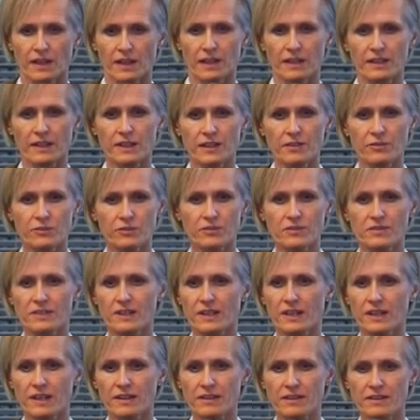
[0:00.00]
And then, of course,
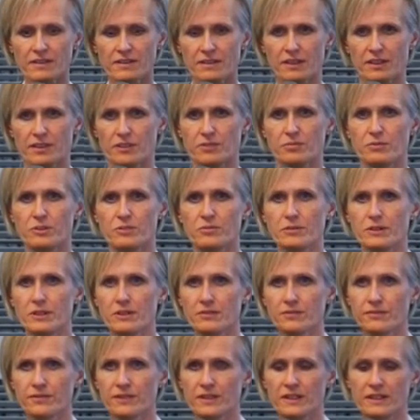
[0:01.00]
there are other cells which we
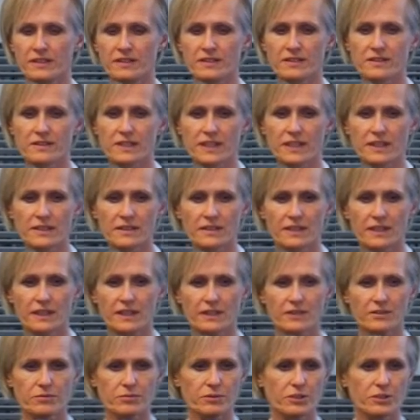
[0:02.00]
don't fully understand yet,